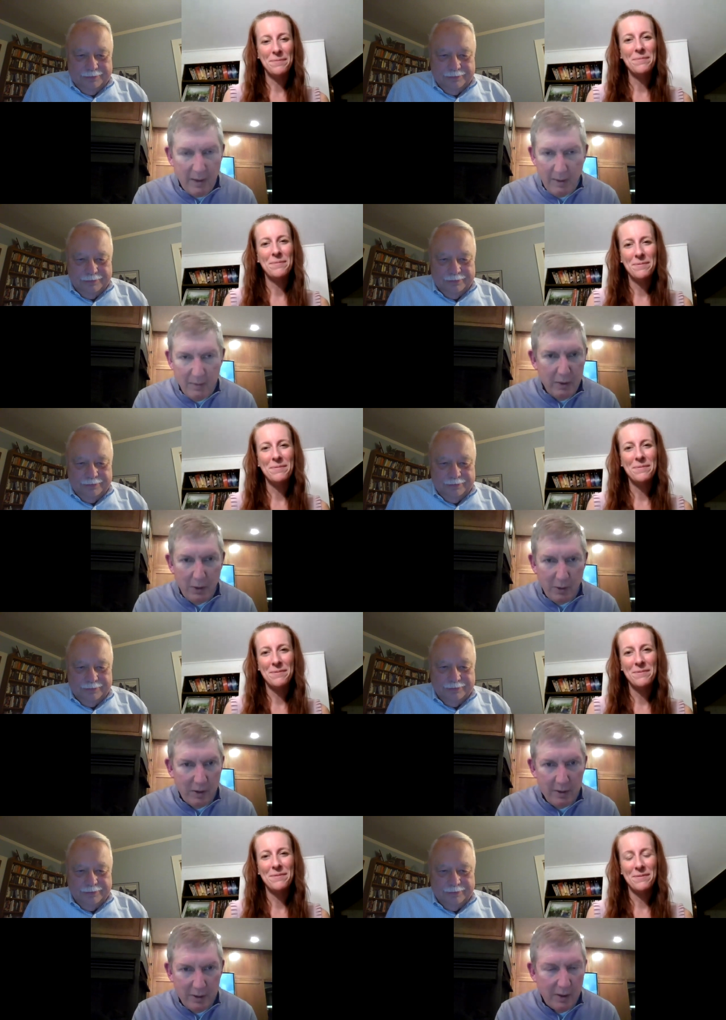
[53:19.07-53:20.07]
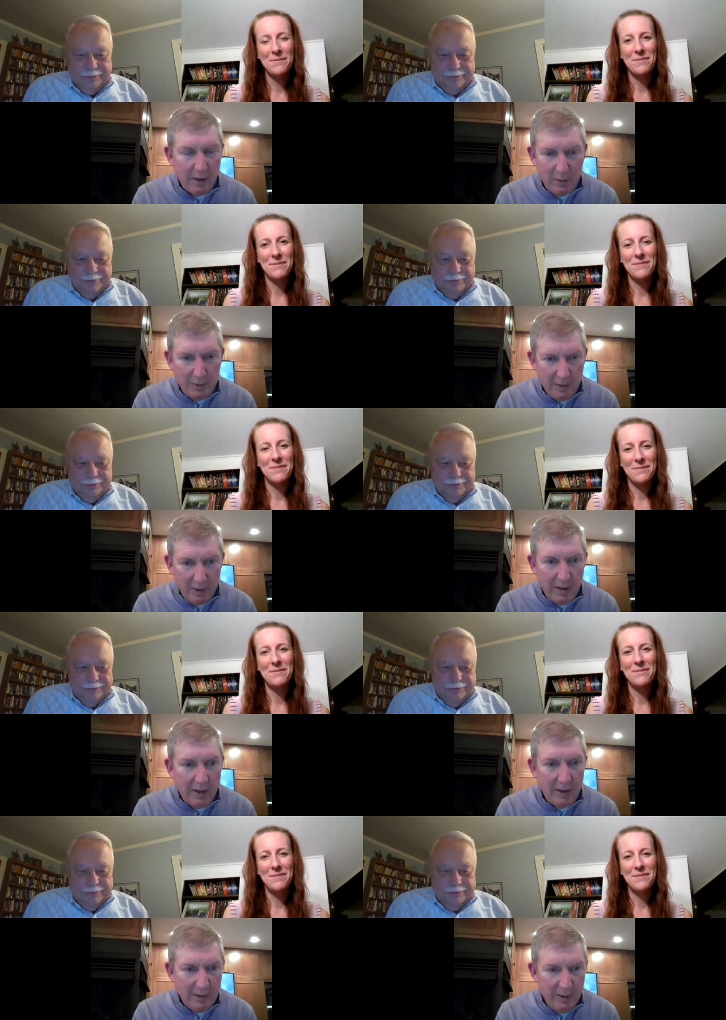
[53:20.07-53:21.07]
Speaker 1: have endured. So,
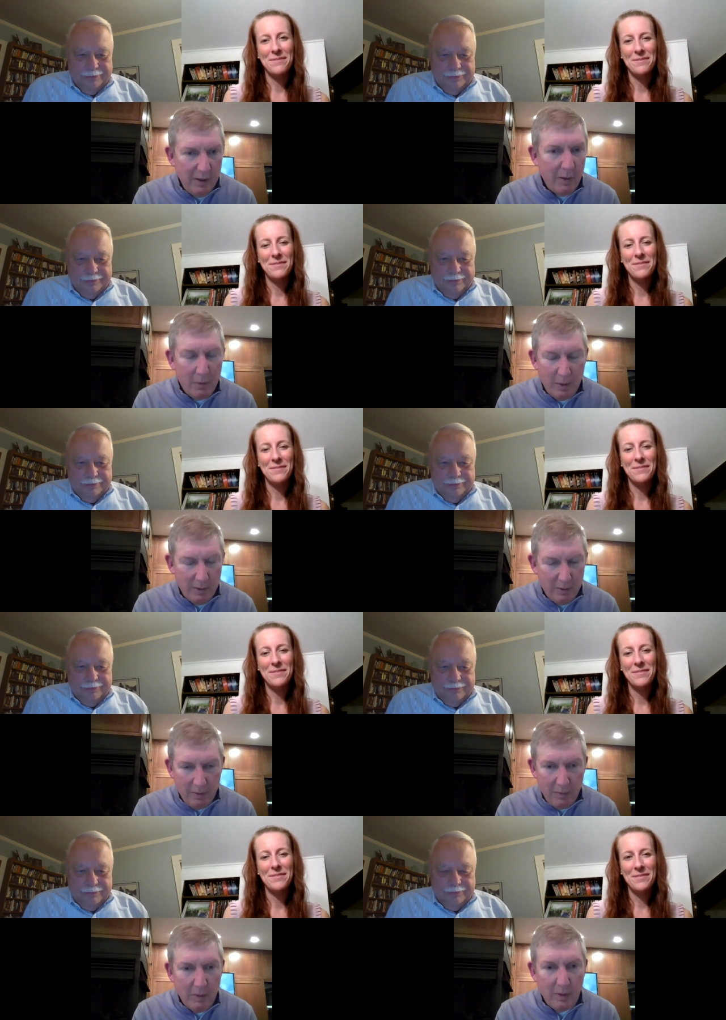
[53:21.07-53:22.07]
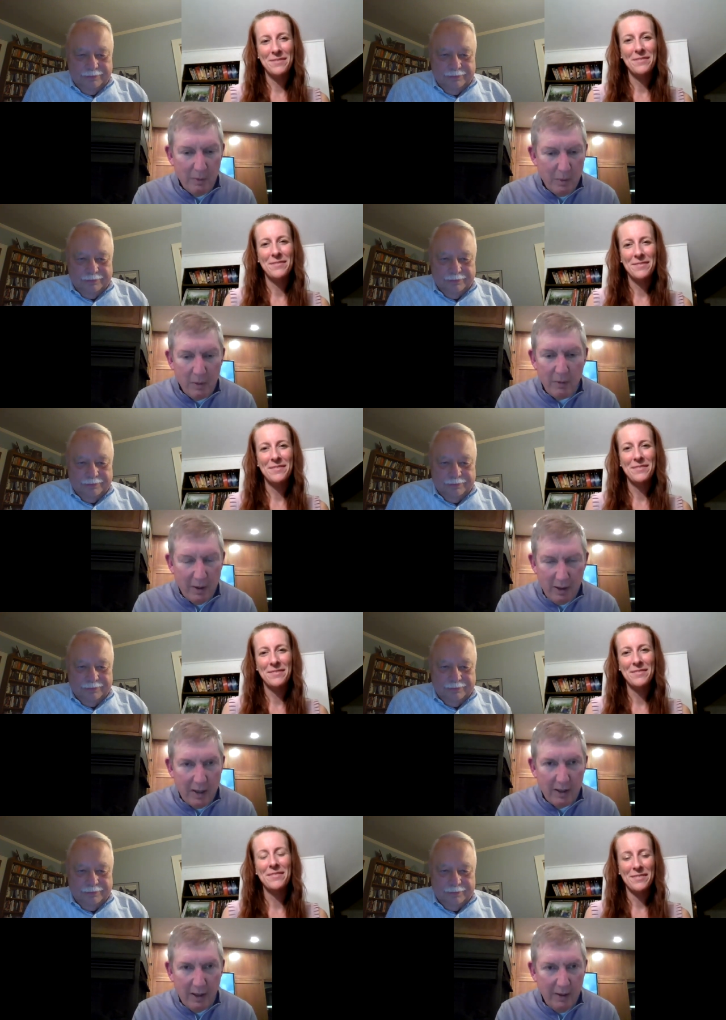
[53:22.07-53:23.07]
you know, we're, we're, we're very
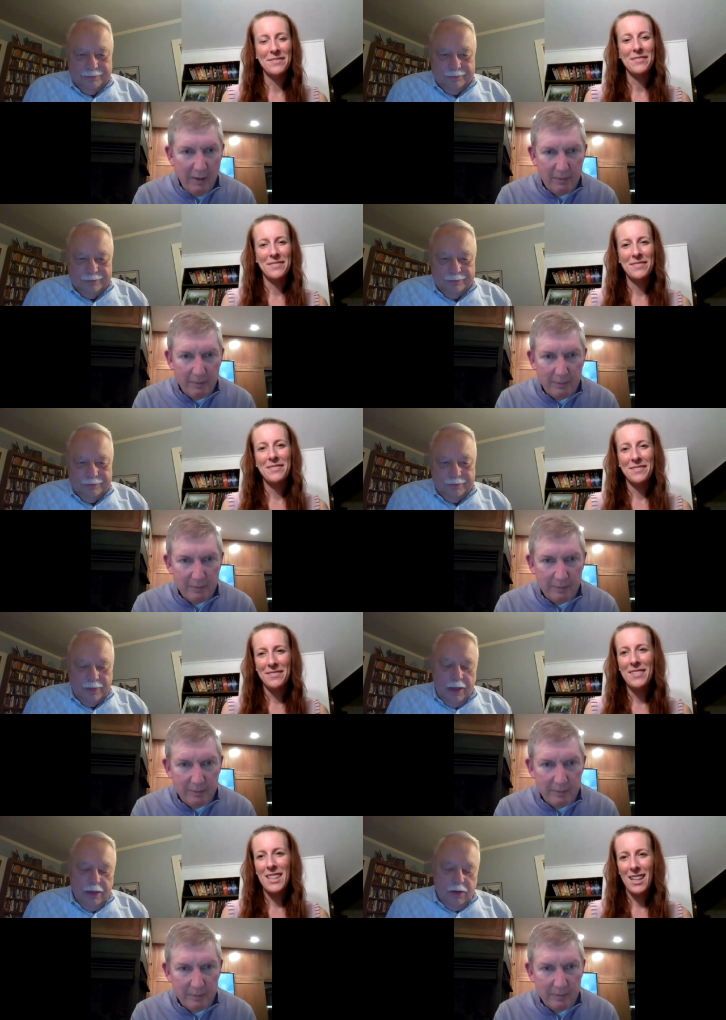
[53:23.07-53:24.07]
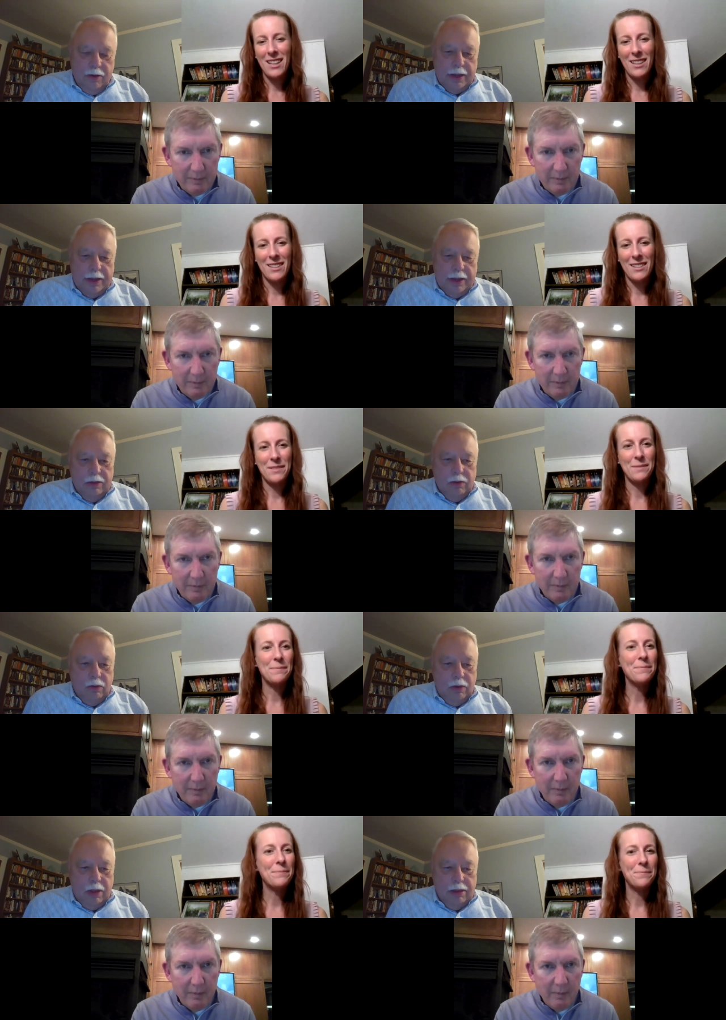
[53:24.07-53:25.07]
lucky. Well,
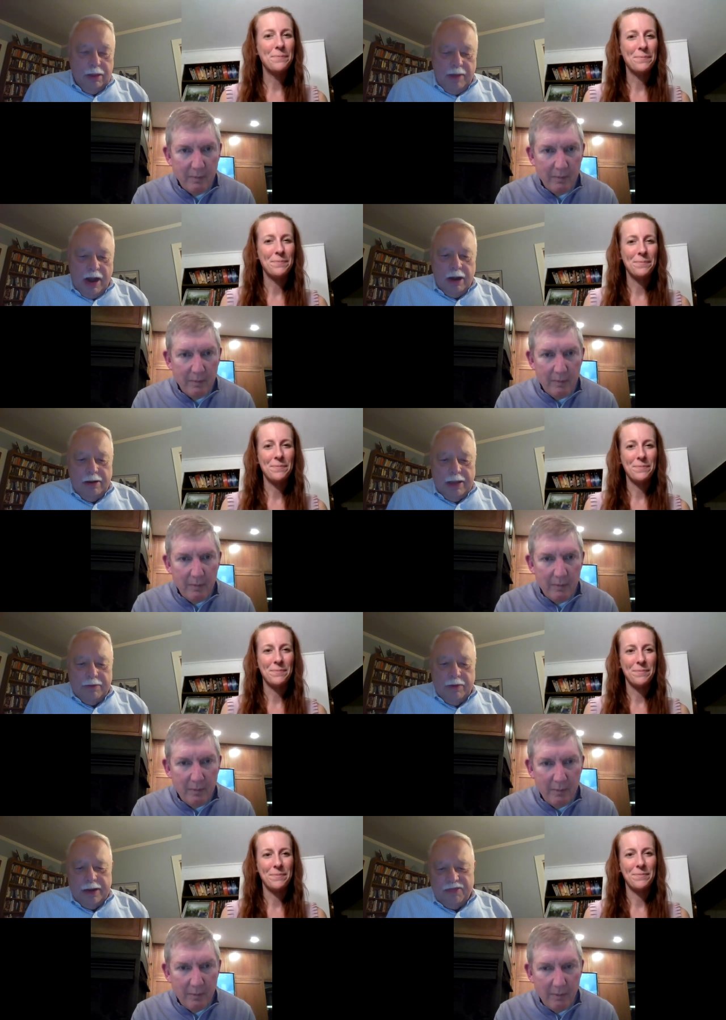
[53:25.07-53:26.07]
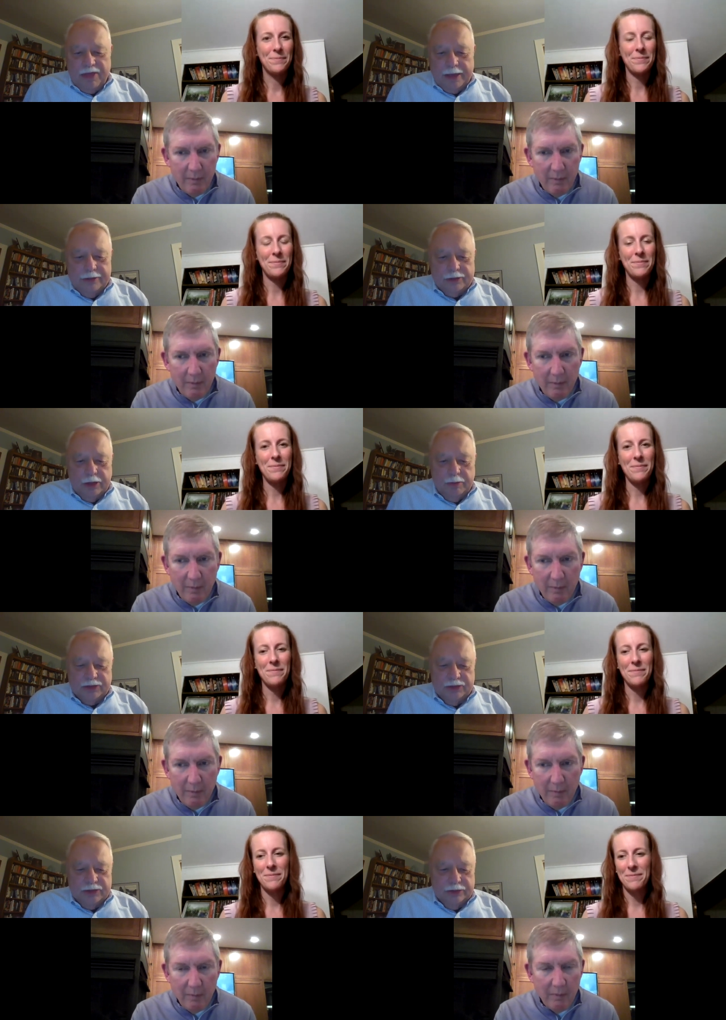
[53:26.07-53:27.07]
well,
Speaker 2: Lamar, I want to thank you so much
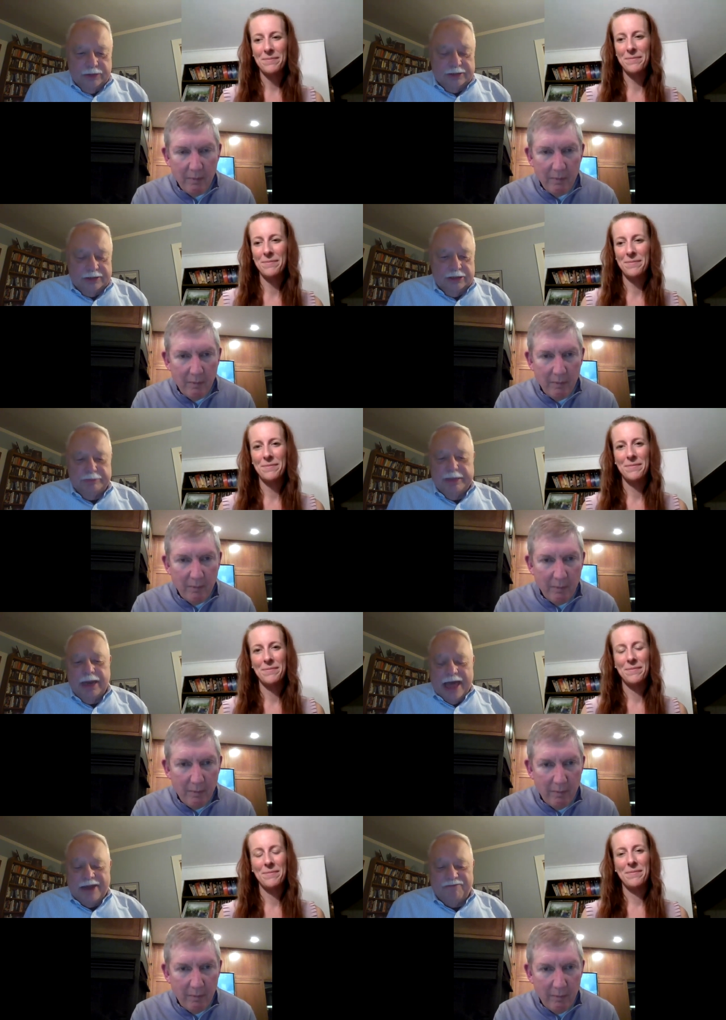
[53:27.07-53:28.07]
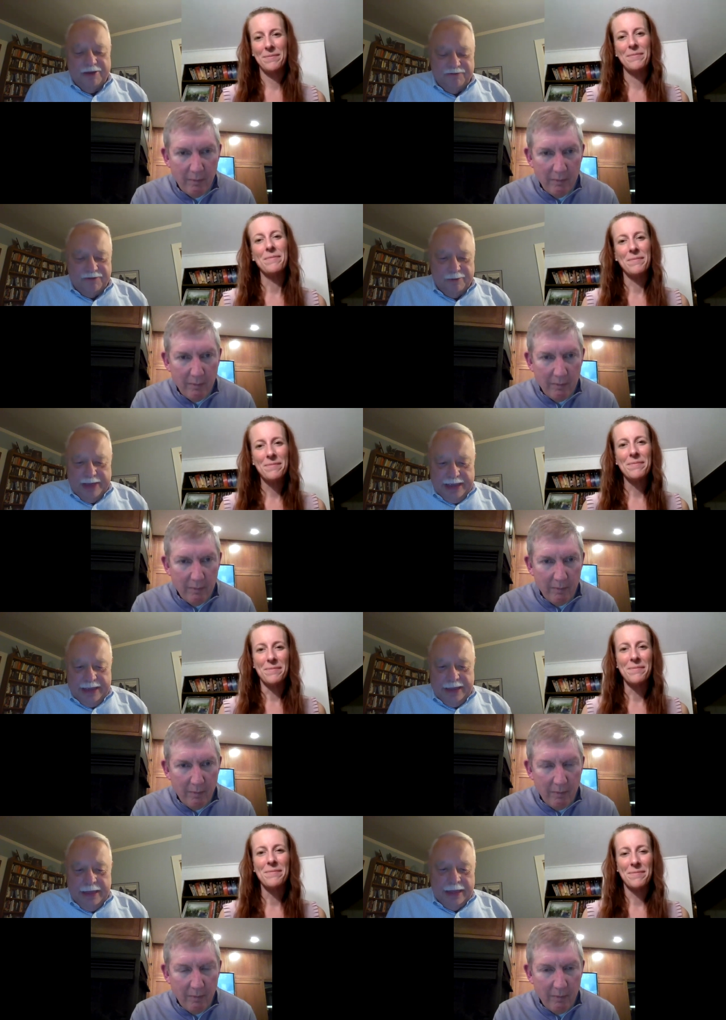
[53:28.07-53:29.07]
for doing this. It's been a lot of fun for me.
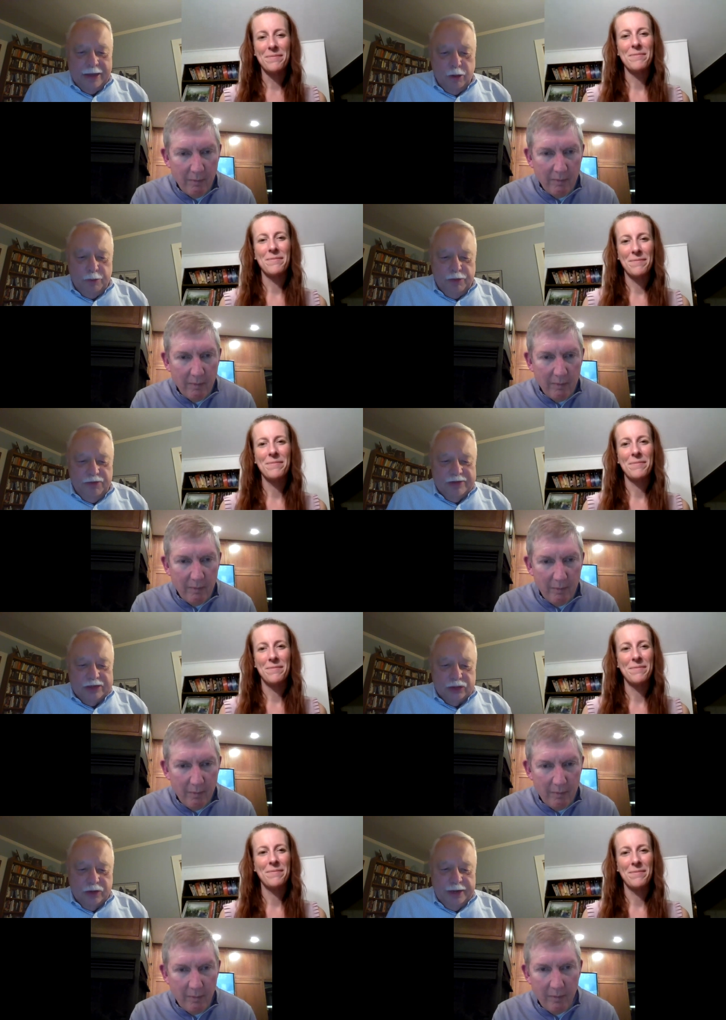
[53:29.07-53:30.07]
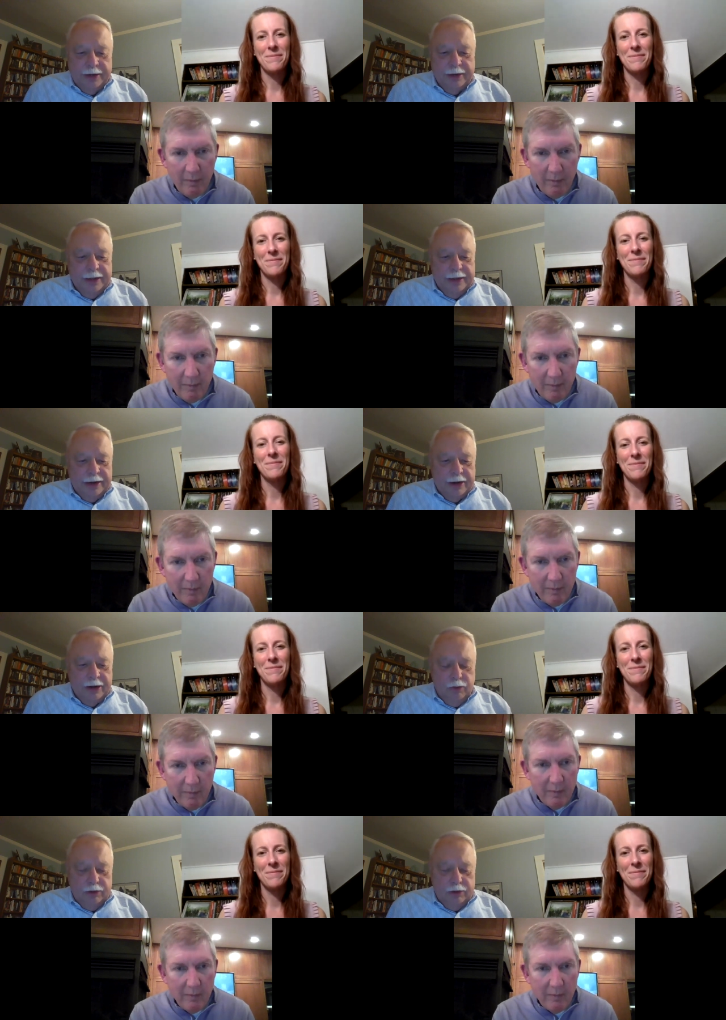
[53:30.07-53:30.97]
I hope you've enjoyed it. Erin, we'll